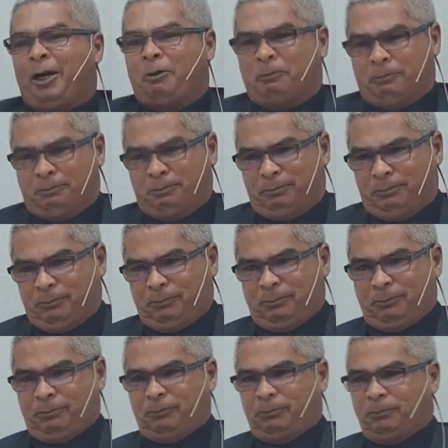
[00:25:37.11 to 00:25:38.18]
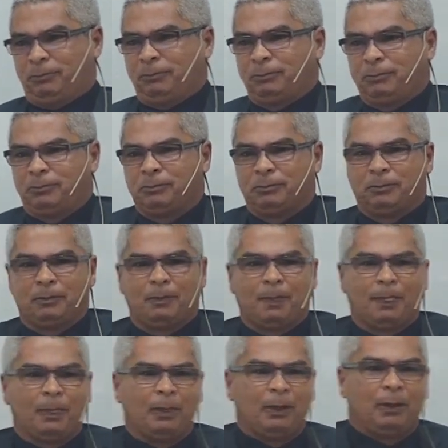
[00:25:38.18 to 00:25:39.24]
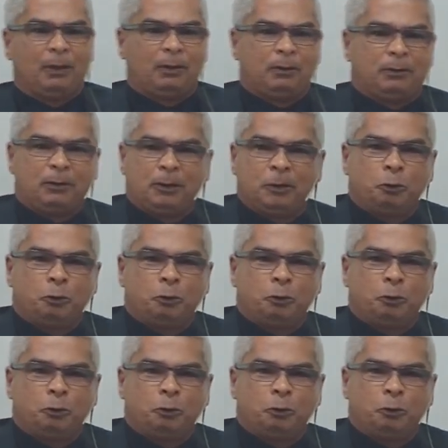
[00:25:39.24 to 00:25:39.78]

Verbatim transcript: The the strength of forgiveness.